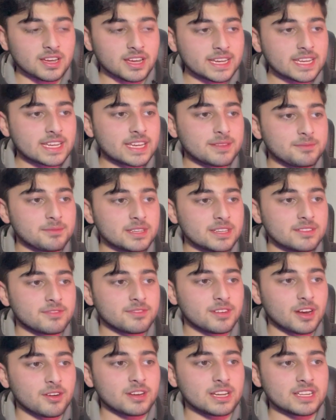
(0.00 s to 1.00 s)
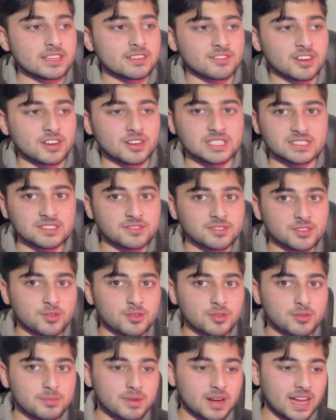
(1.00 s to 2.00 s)
It can be very, very
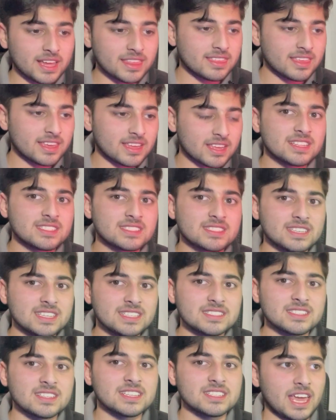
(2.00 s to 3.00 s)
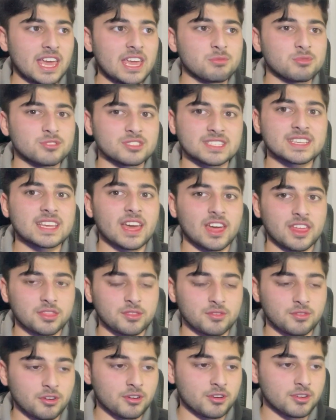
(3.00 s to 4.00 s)
difficult, but I think it's easily able to get
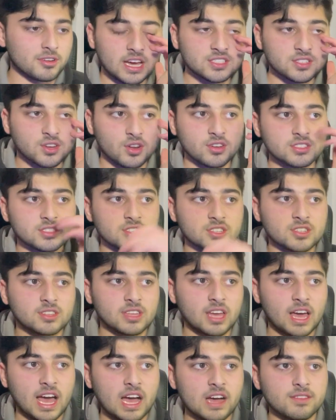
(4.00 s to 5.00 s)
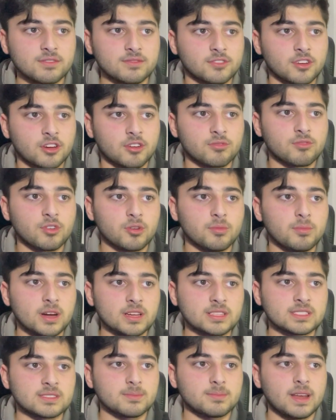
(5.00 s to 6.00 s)
through. As long as you have a
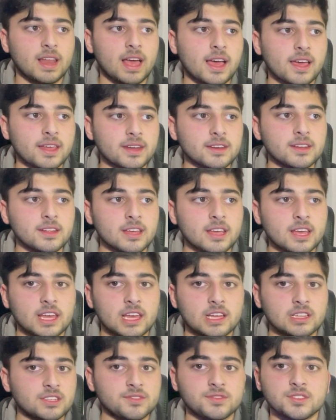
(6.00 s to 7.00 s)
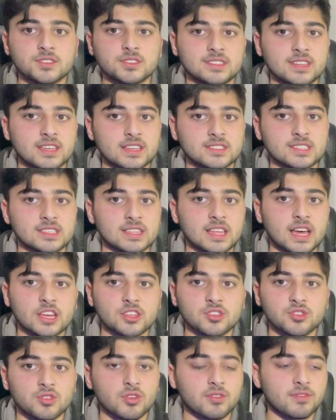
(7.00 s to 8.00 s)
robust plan, and if you stick to
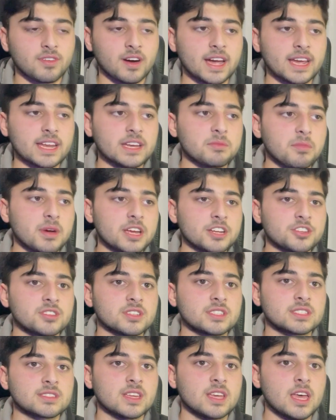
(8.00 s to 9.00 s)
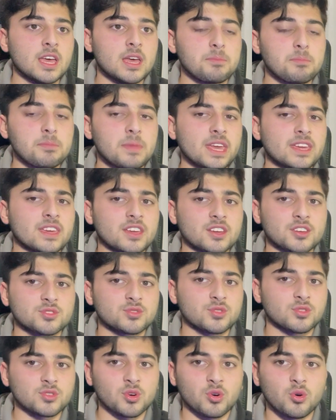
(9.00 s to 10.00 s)
that, you're fine. But it's just making
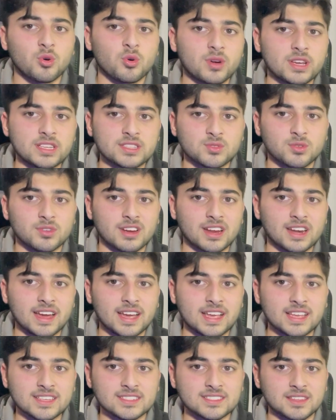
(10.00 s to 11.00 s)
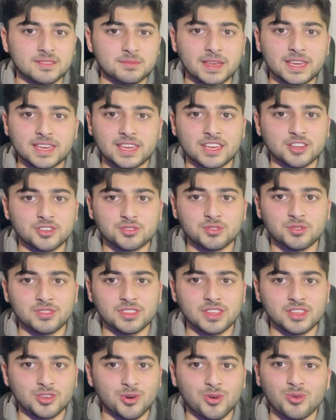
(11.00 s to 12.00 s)
sure you're always organized and making sure
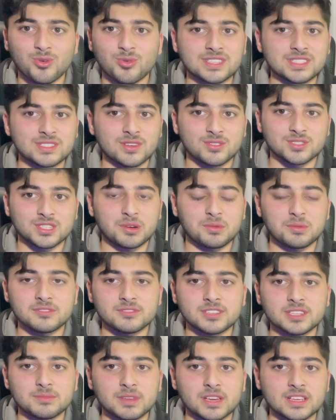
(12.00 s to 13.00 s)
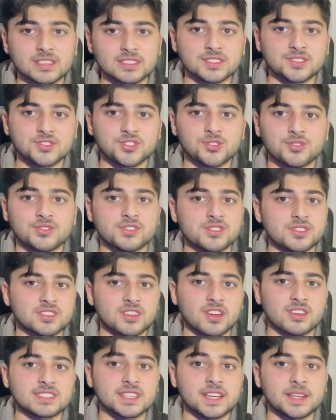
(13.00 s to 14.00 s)
that you're always on top of it, because as soon as you
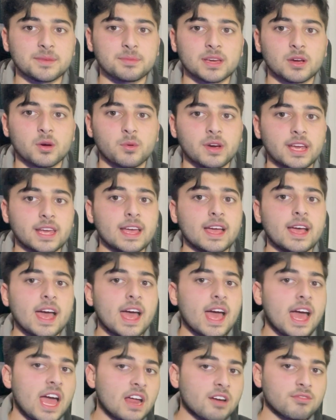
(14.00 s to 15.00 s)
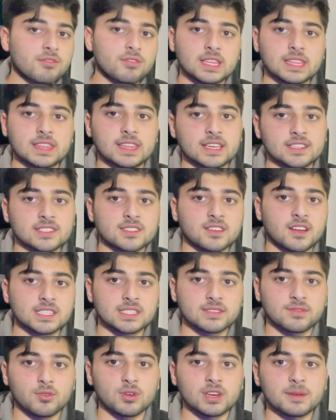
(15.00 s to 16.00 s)
start slipping away, everything
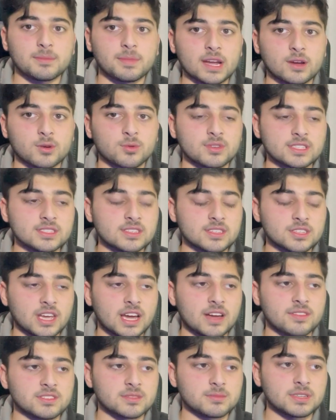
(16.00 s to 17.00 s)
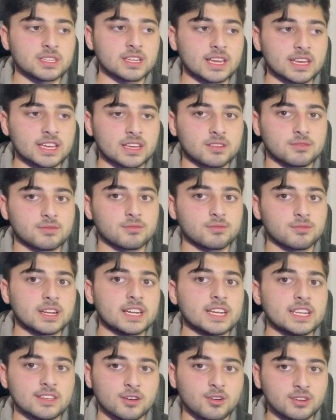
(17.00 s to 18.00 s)
starts falling backwards and you have to be like
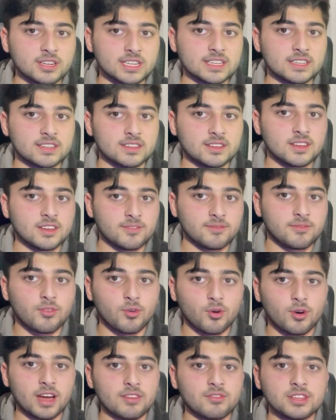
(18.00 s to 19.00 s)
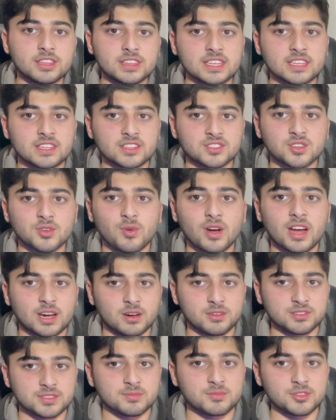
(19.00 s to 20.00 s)
really on it for everything to work
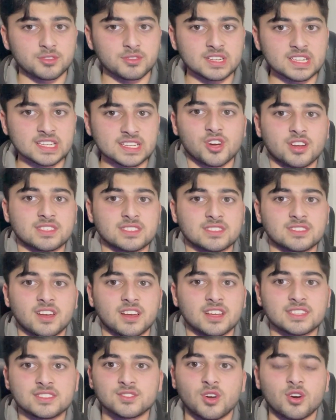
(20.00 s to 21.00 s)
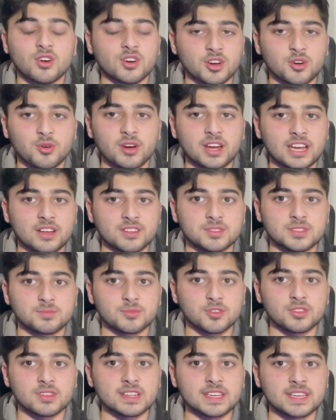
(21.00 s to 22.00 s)
out smoothly. Chances are it's not going to work out
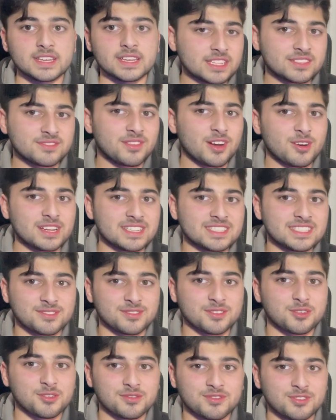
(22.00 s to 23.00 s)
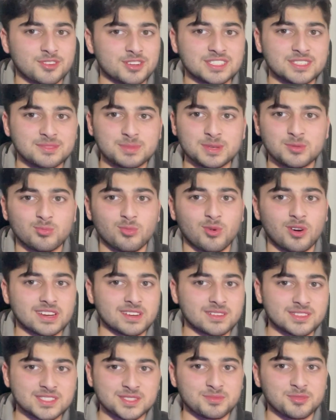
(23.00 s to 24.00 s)
smoothly. It's very difficult for it to be
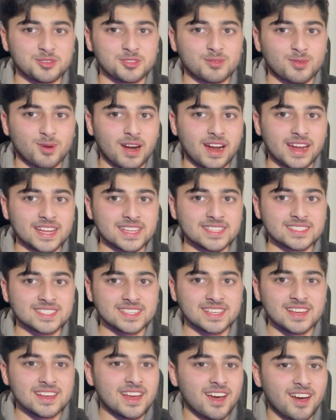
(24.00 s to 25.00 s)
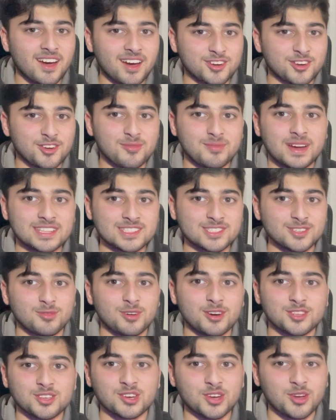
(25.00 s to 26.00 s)
one smooth ride. No matter
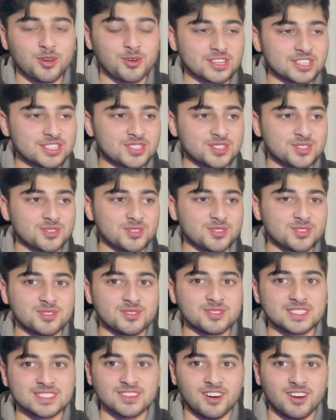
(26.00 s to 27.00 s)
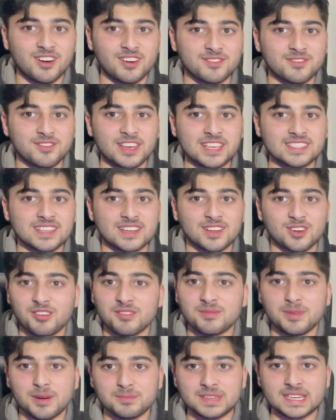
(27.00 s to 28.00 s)
what, you're going to start facing a lot
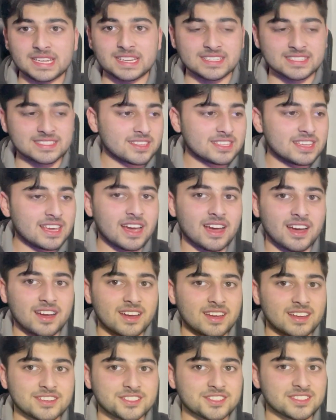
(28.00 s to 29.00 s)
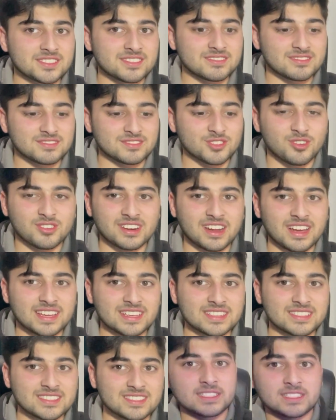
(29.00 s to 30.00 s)
of bumpiness. Yeah, it's just not
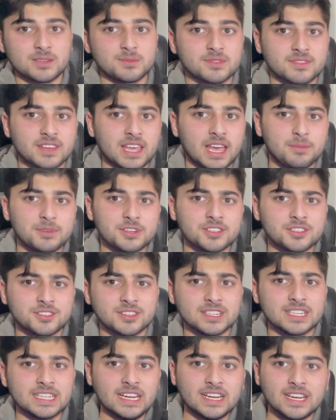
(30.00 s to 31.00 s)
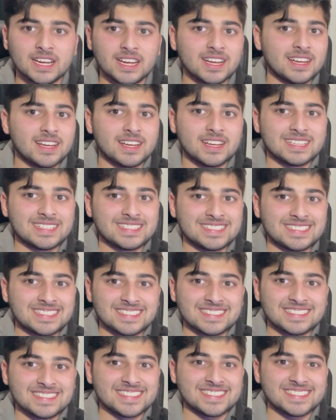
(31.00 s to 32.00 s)
nice. In terms of chemistry,
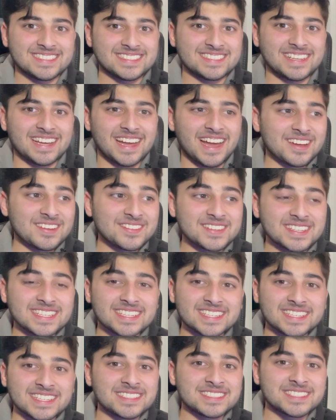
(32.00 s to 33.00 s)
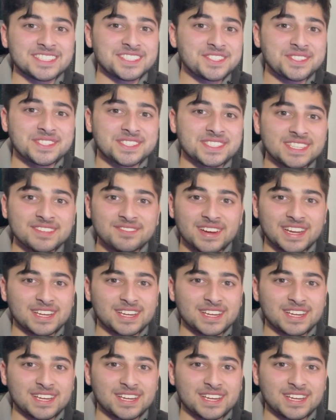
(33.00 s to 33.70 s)
I mean, did you see my